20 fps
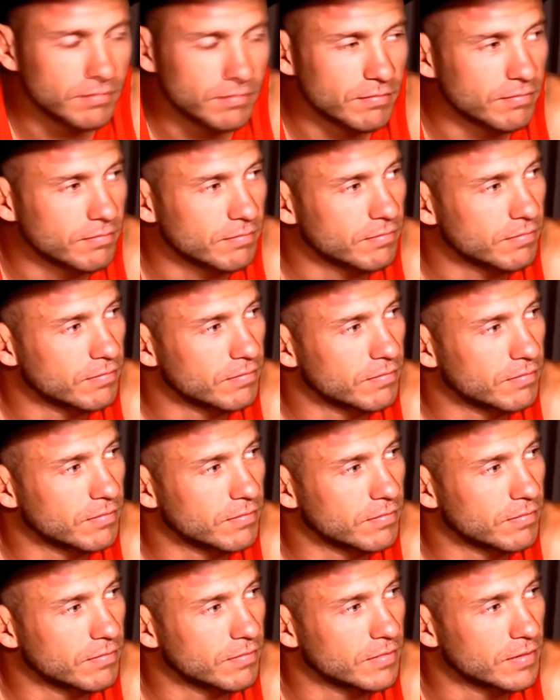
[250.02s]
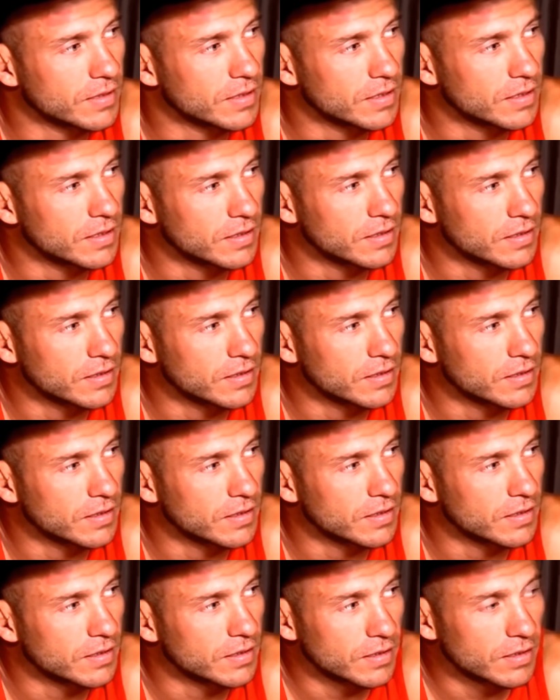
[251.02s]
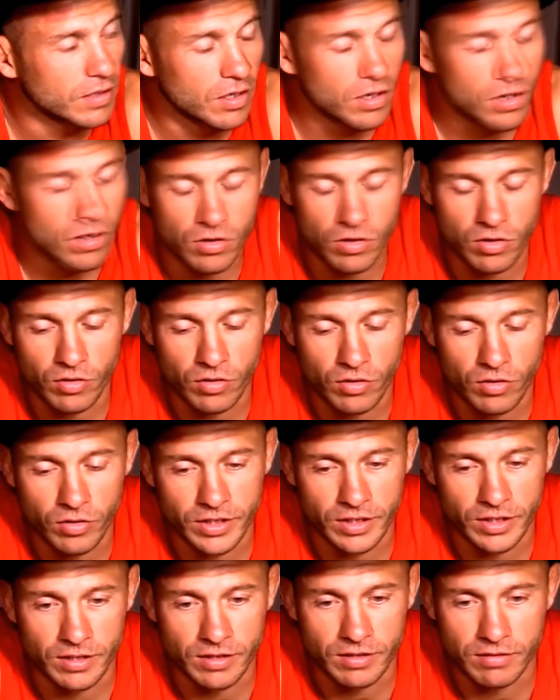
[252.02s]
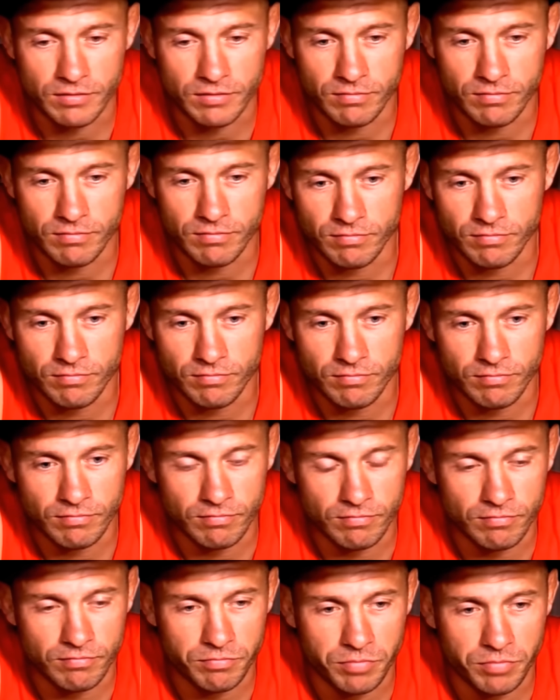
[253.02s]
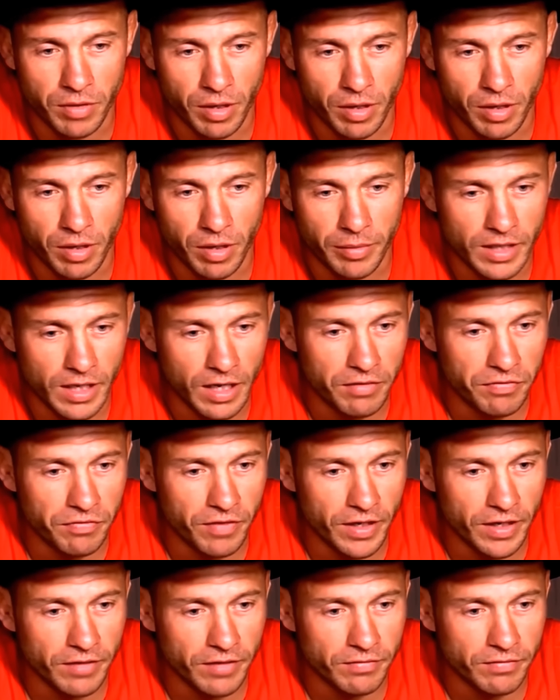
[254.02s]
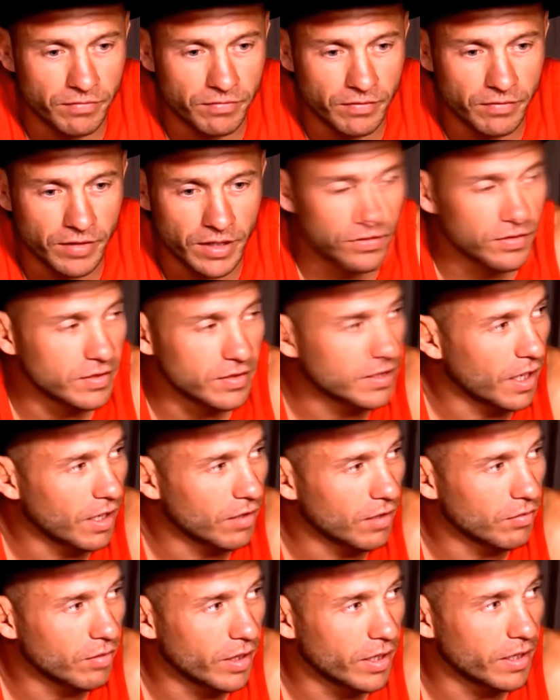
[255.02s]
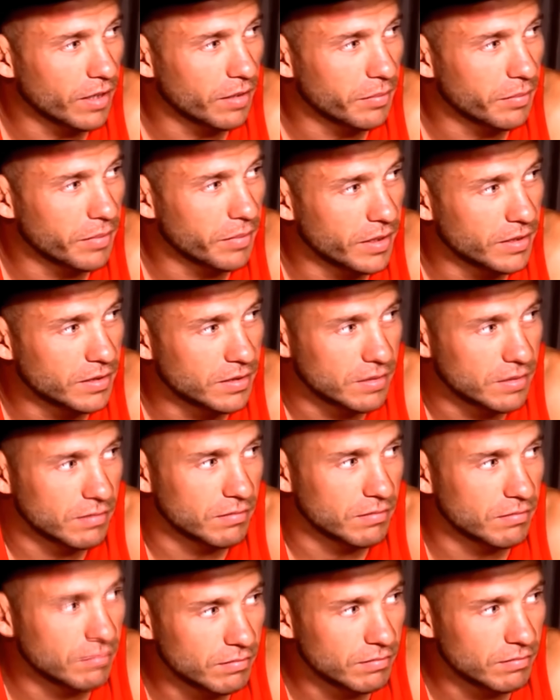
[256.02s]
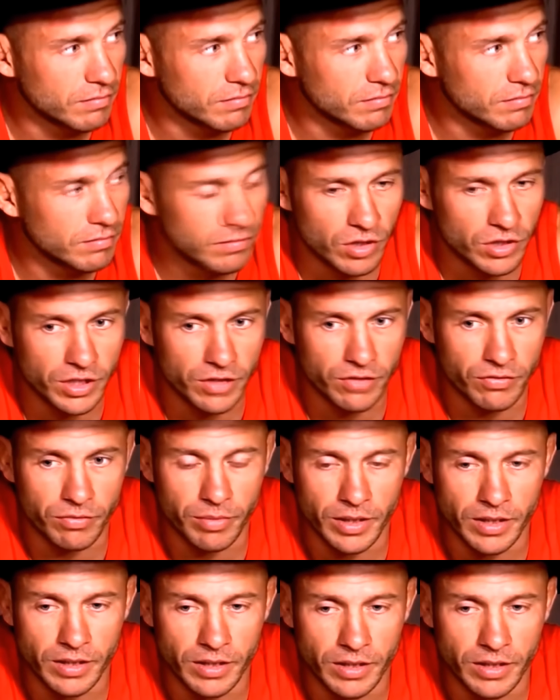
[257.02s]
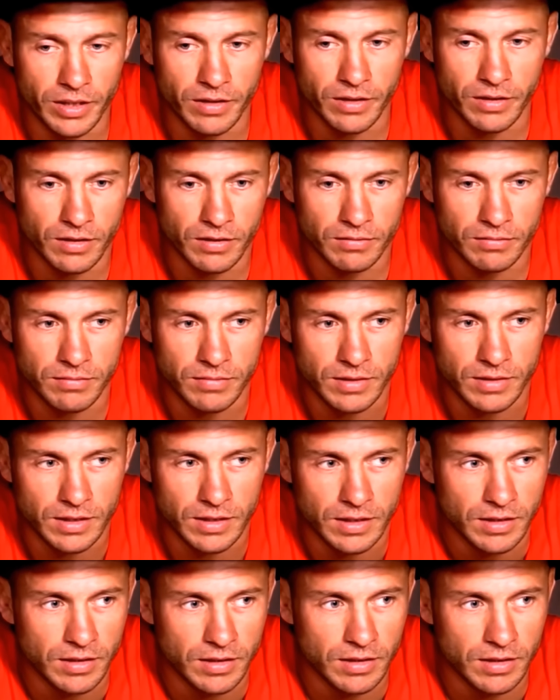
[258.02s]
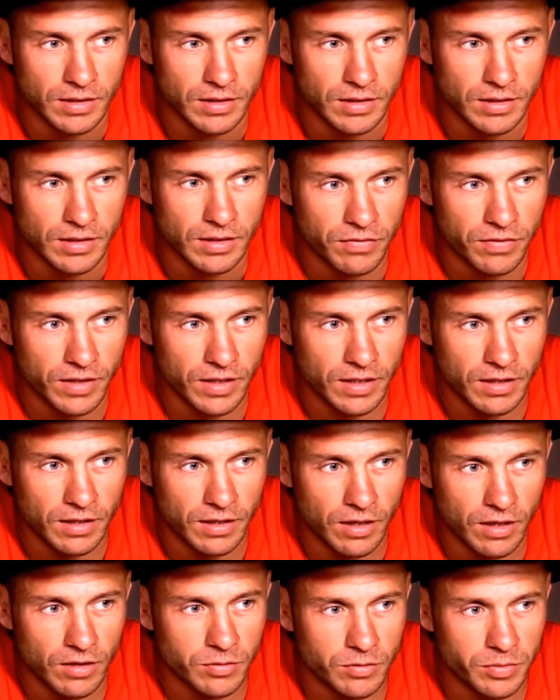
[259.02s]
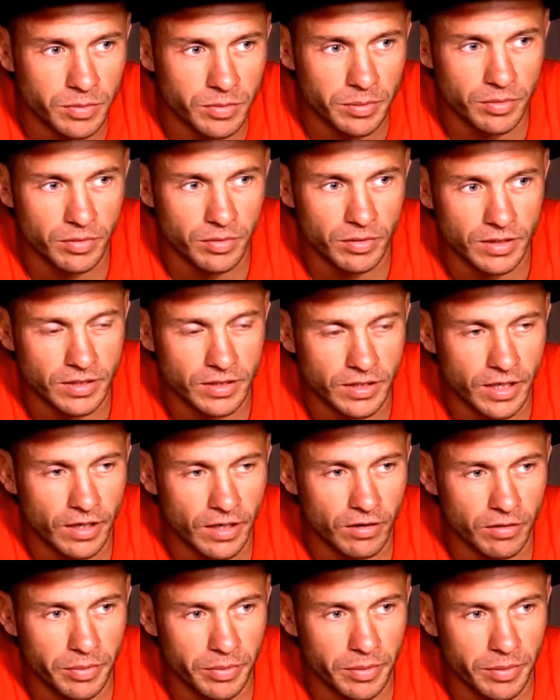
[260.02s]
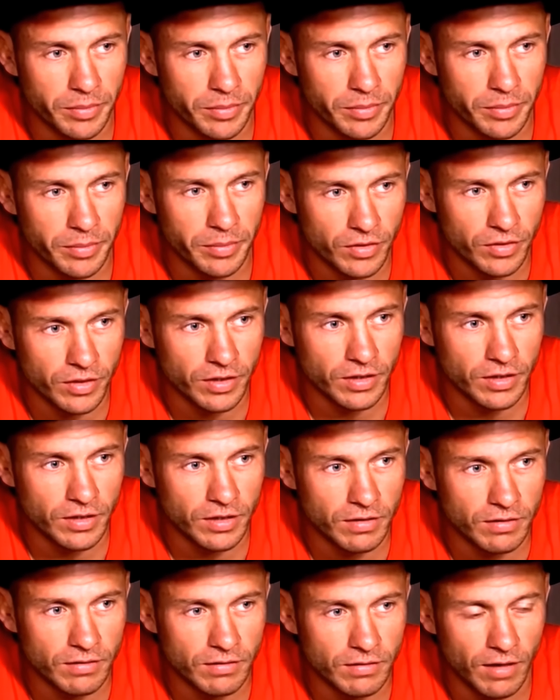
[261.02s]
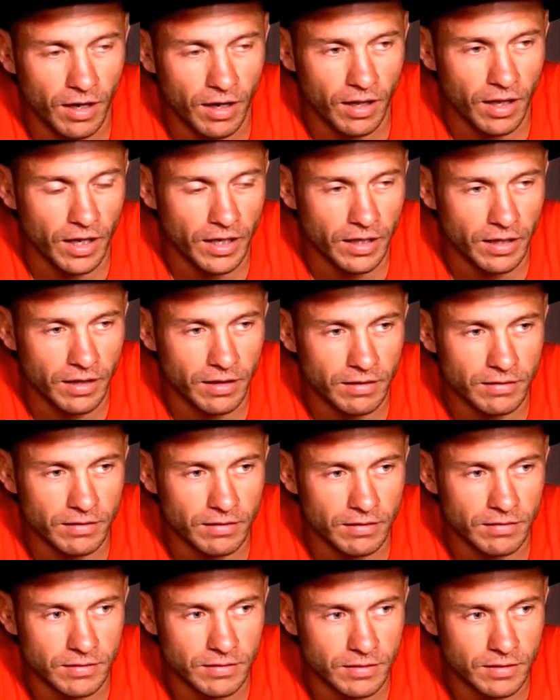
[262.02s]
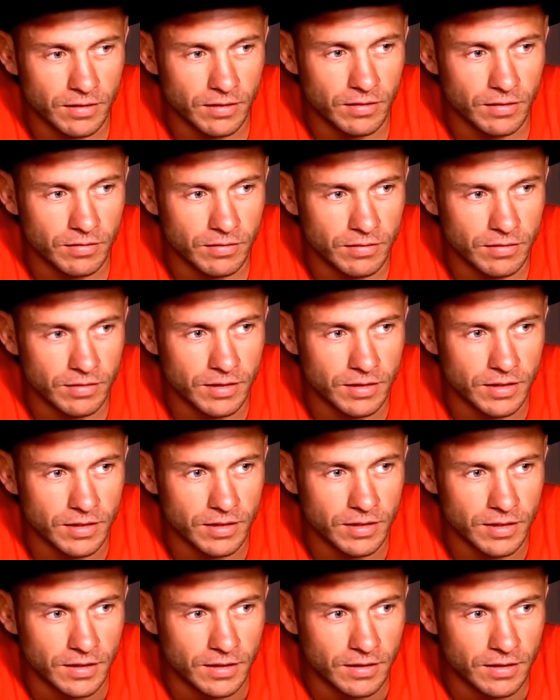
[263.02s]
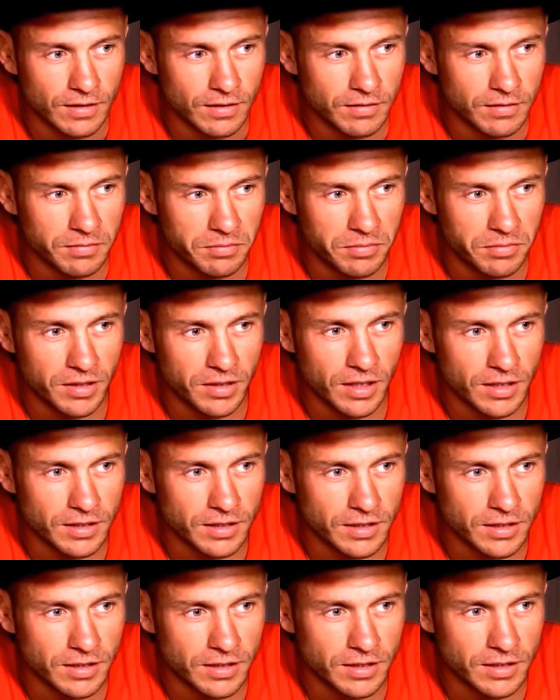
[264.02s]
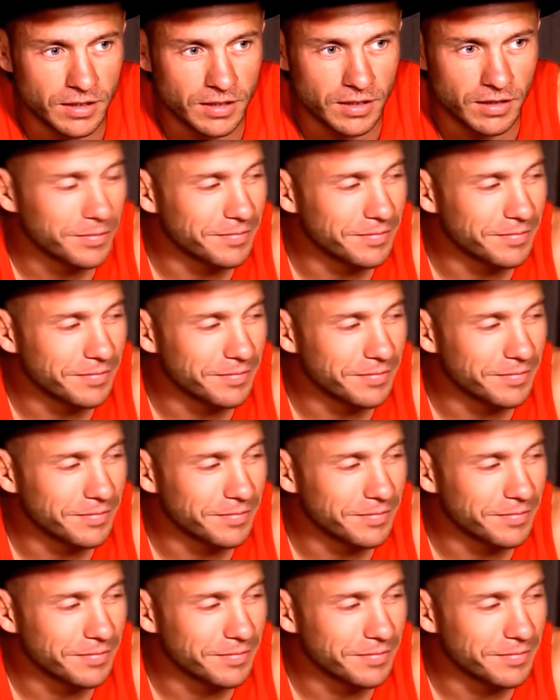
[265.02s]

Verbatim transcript: Oh no, he's just probably the guy to fight next to the title, right? I mean, he's crushing everybody. Um, I feel like a lot of those people get scared of people when they're good. I like it, so bring that shit on.